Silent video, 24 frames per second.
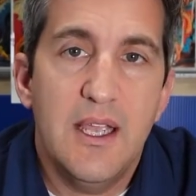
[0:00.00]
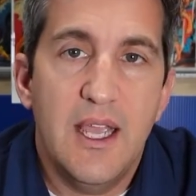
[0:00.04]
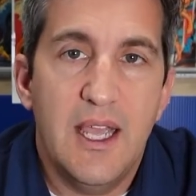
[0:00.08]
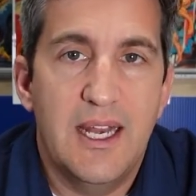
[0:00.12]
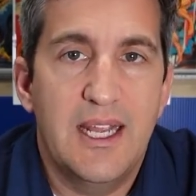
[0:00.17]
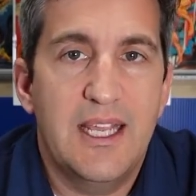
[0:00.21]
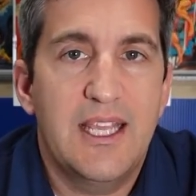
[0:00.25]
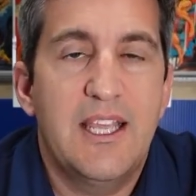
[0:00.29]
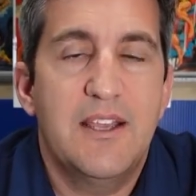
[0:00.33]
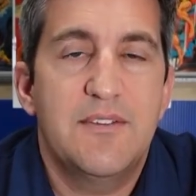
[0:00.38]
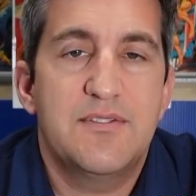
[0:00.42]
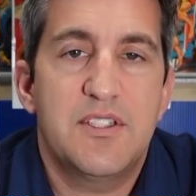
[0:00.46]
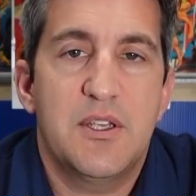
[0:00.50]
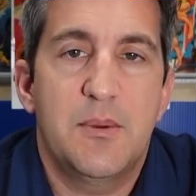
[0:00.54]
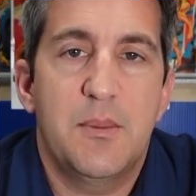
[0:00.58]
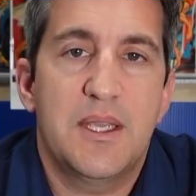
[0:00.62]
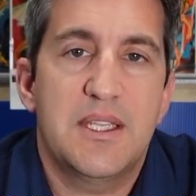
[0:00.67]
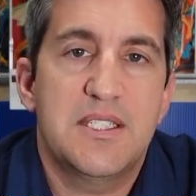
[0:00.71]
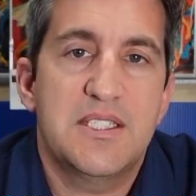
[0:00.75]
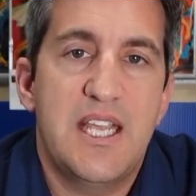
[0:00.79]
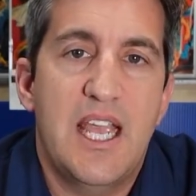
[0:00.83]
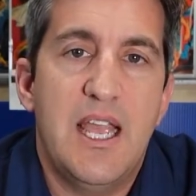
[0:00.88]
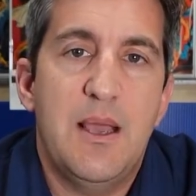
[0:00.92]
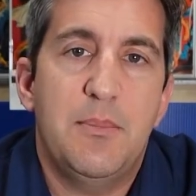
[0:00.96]
and then give some
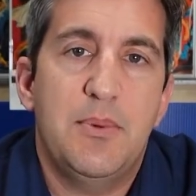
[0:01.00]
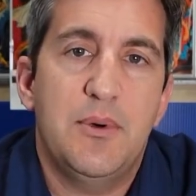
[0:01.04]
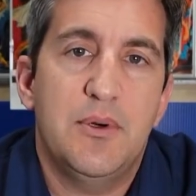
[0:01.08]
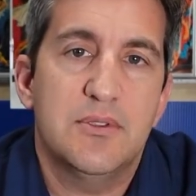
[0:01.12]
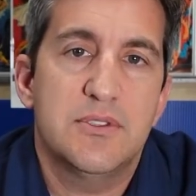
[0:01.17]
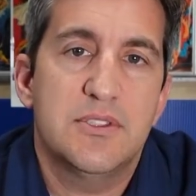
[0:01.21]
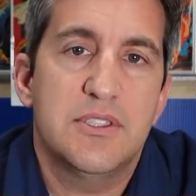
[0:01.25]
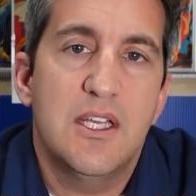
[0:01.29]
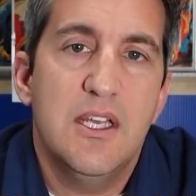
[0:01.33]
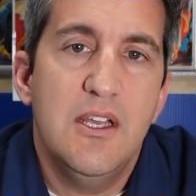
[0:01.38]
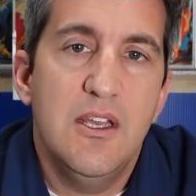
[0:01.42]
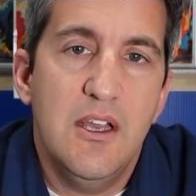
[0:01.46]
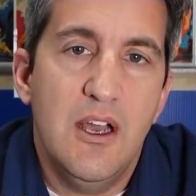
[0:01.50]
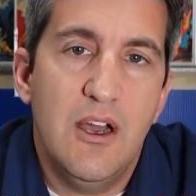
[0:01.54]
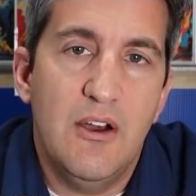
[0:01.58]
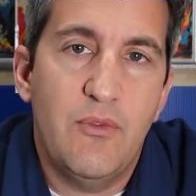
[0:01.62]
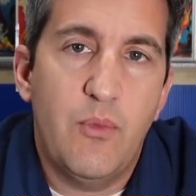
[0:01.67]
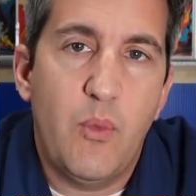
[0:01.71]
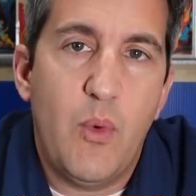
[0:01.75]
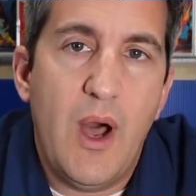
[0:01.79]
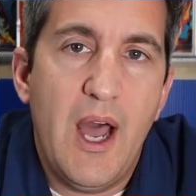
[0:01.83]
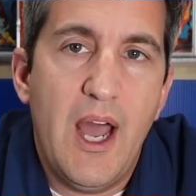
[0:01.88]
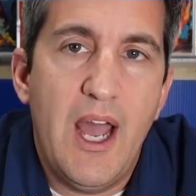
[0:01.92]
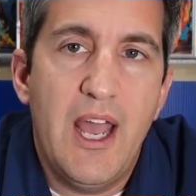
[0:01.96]
examples
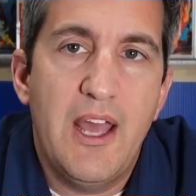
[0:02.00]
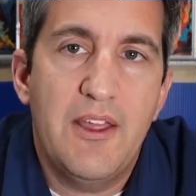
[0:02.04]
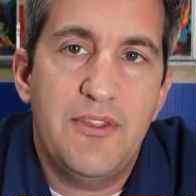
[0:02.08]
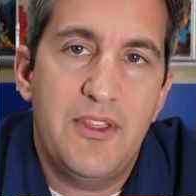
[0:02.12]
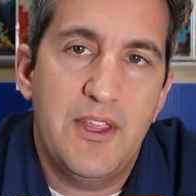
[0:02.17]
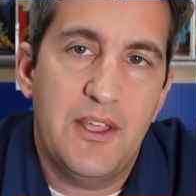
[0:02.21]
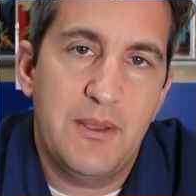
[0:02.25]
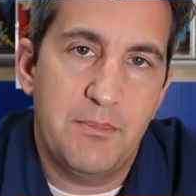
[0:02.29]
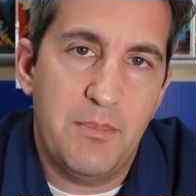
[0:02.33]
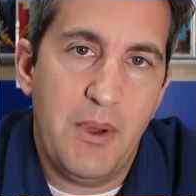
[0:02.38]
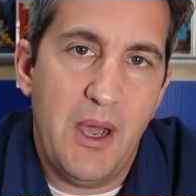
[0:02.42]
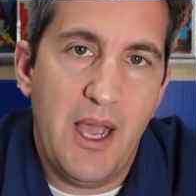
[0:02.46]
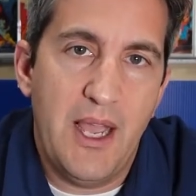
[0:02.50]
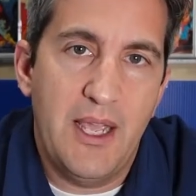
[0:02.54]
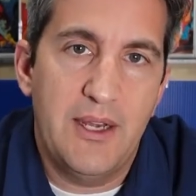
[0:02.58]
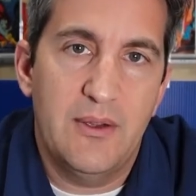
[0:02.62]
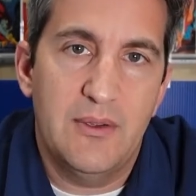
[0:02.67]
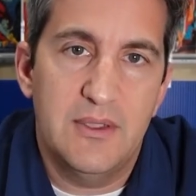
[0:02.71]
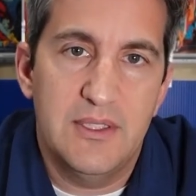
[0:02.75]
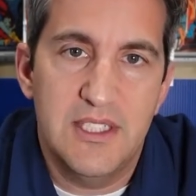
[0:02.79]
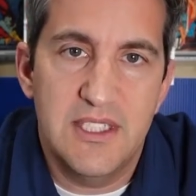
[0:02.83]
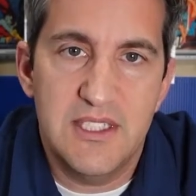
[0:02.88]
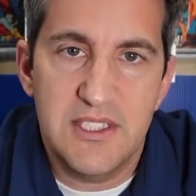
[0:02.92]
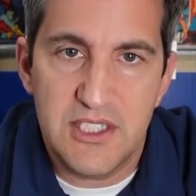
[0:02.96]
of why I think buying
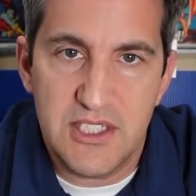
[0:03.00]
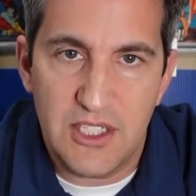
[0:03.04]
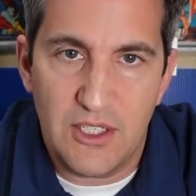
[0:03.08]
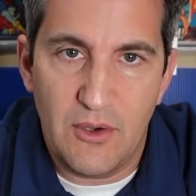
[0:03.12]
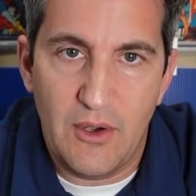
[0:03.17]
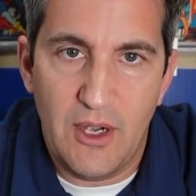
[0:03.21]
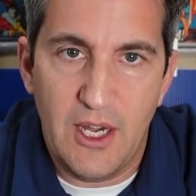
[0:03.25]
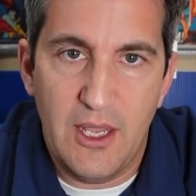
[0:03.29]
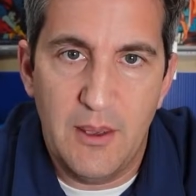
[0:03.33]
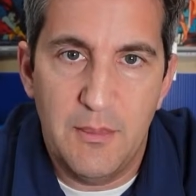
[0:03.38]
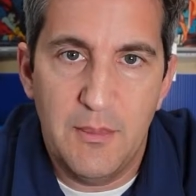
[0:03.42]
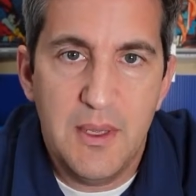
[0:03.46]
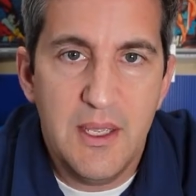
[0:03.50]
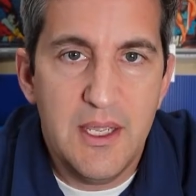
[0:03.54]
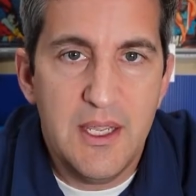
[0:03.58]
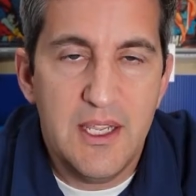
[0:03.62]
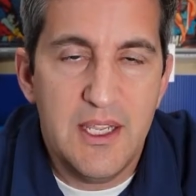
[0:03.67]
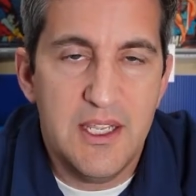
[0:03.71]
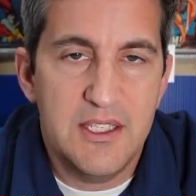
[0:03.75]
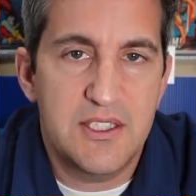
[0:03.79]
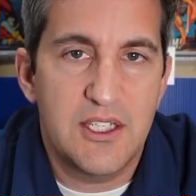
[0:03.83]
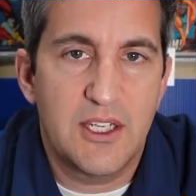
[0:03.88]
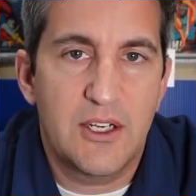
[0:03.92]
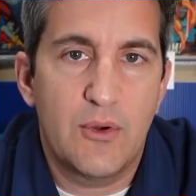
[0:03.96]
on Instagram
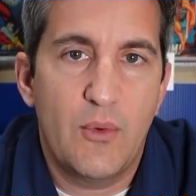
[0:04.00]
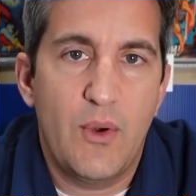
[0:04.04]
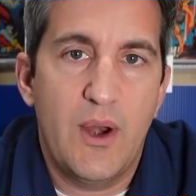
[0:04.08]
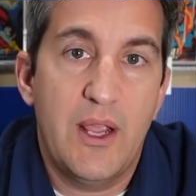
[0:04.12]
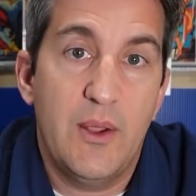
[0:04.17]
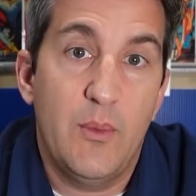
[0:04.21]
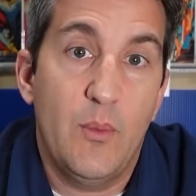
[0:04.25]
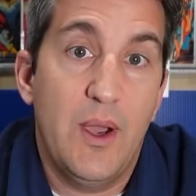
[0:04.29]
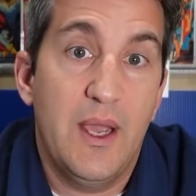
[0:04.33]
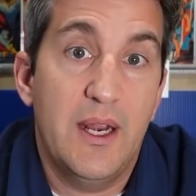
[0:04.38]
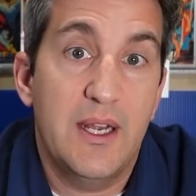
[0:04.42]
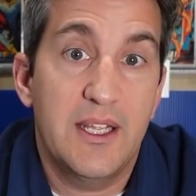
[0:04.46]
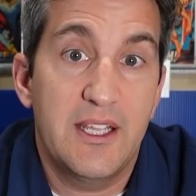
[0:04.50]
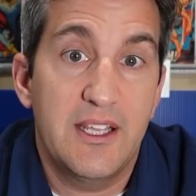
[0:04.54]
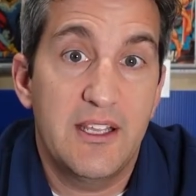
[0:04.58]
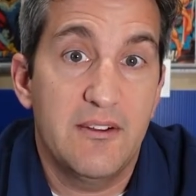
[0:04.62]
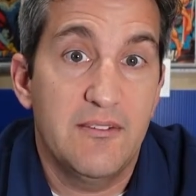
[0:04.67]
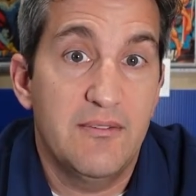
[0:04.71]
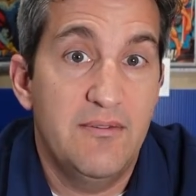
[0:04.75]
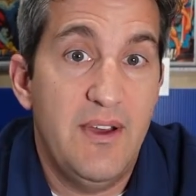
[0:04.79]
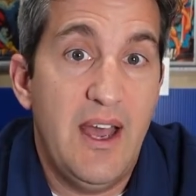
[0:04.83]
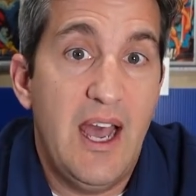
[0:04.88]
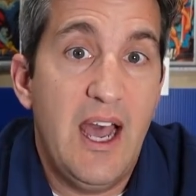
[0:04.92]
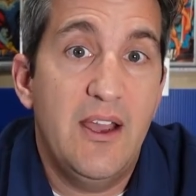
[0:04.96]
is a great way to
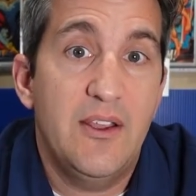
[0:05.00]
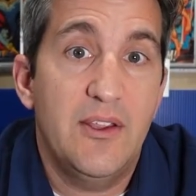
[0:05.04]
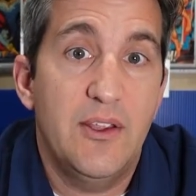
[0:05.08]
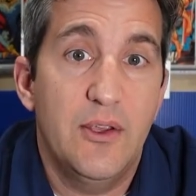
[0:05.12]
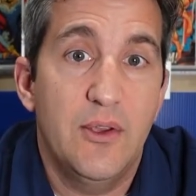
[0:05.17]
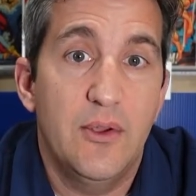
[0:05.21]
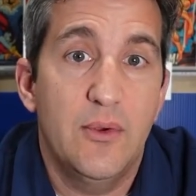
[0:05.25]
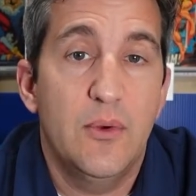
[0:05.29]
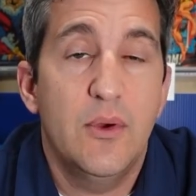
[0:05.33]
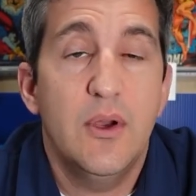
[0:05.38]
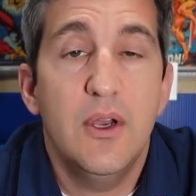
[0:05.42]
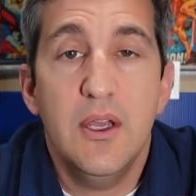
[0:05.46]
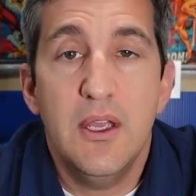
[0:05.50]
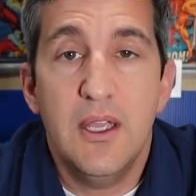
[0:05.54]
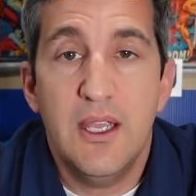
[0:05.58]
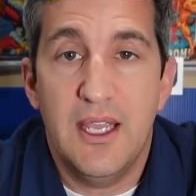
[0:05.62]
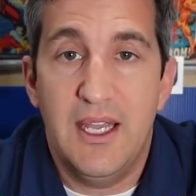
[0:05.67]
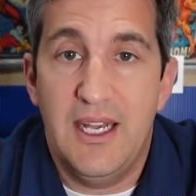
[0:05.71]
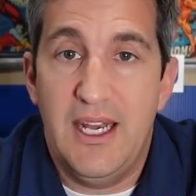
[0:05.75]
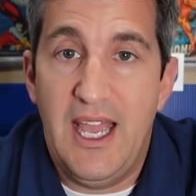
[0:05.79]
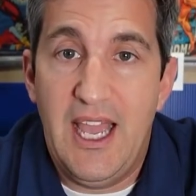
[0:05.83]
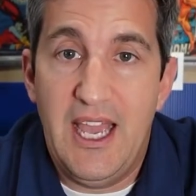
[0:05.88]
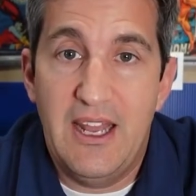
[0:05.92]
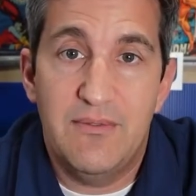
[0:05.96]
get value
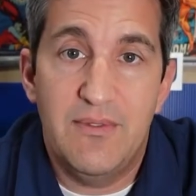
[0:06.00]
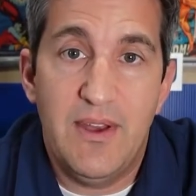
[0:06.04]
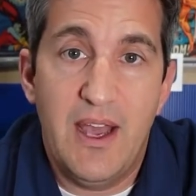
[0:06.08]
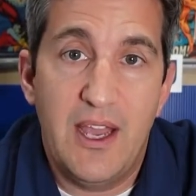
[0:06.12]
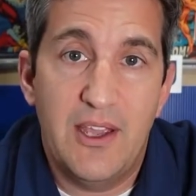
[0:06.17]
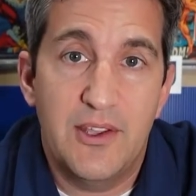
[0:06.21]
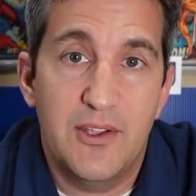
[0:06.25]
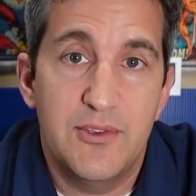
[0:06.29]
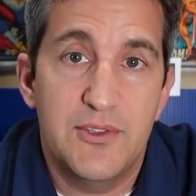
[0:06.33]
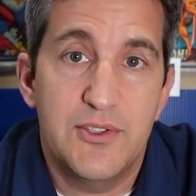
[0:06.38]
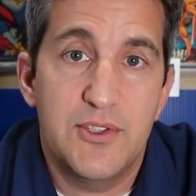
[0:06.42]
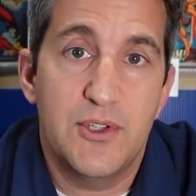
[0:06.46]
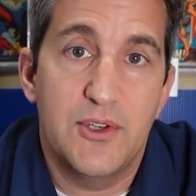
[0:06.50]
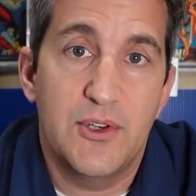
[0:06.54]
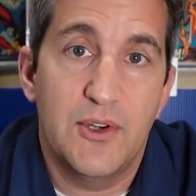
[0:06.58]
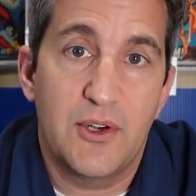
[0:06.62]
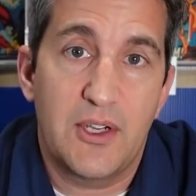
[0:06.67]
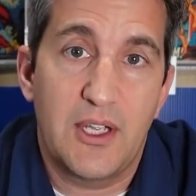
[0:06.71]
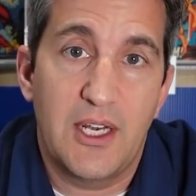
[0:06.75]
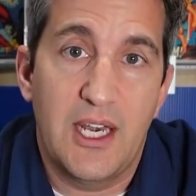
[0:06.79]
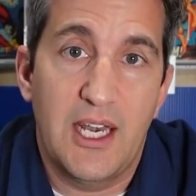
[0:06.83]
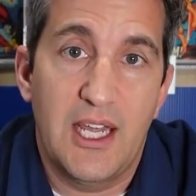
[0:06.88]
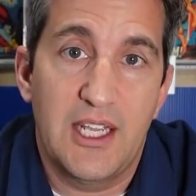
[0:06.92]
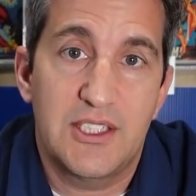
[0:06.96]
and add value to your
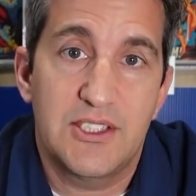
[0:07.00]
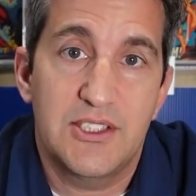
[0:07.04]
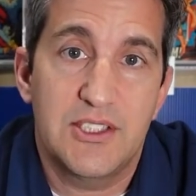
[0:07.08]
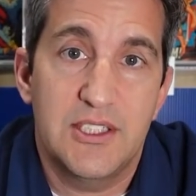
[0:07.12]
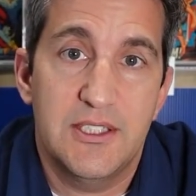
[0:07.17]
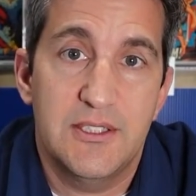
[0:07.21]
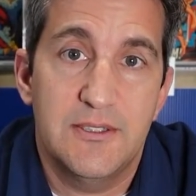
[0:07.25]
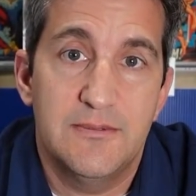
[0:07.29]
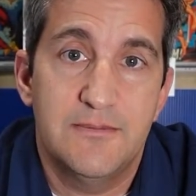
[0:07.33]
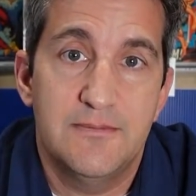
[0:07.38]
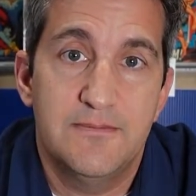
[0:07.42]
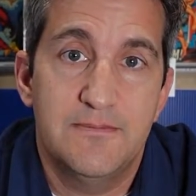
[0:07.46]
collection.